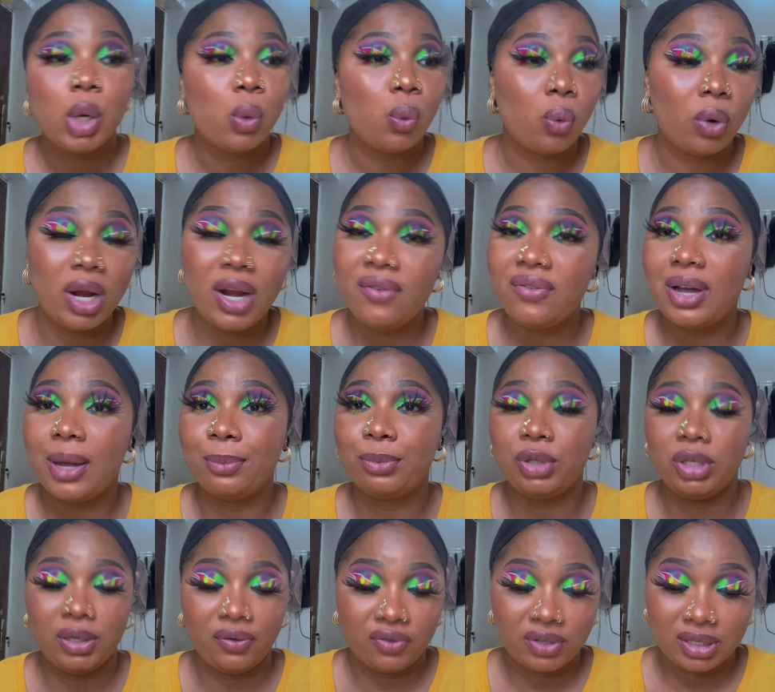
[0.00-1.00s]
whatever i'm
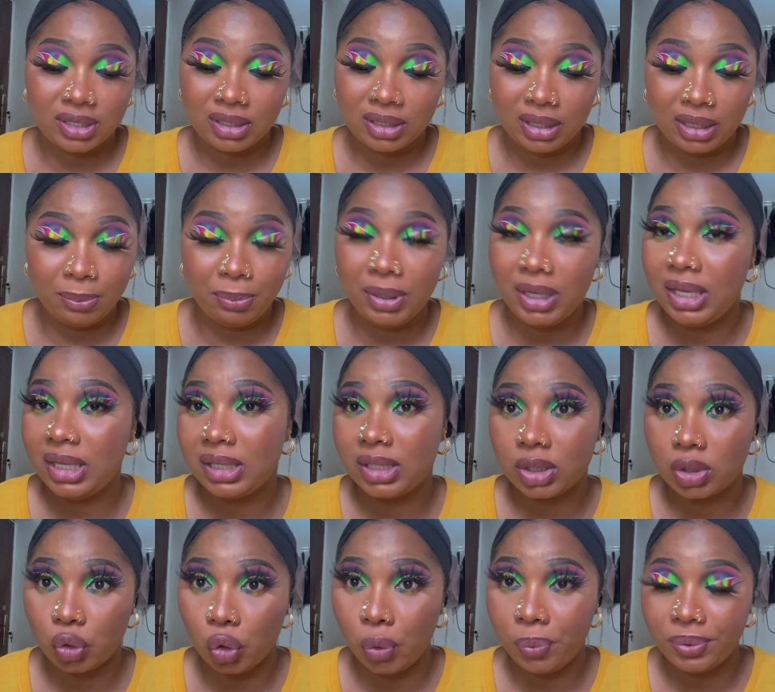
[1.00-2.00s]
doing if it's, be it
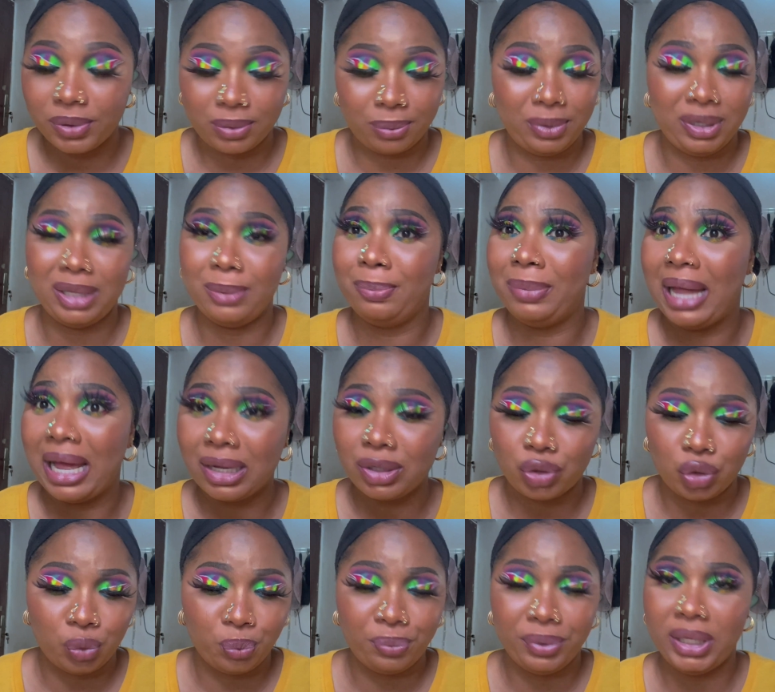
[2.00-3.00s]
soaps be it black
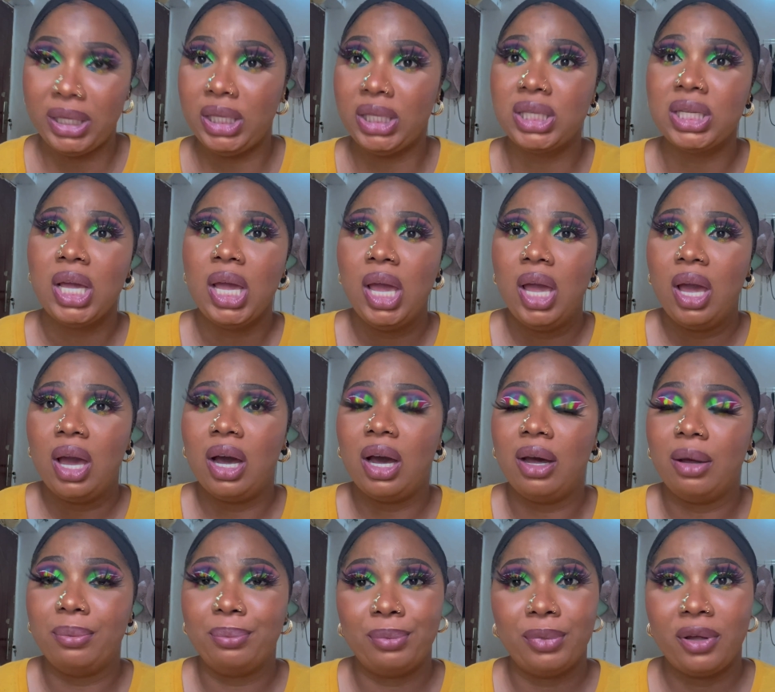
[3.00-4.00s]
soap be it
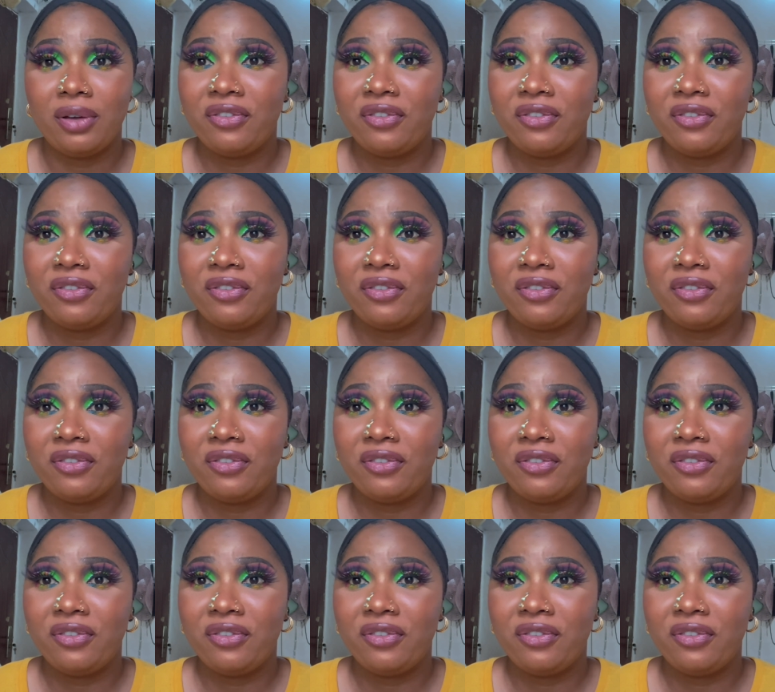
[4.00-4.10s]
um,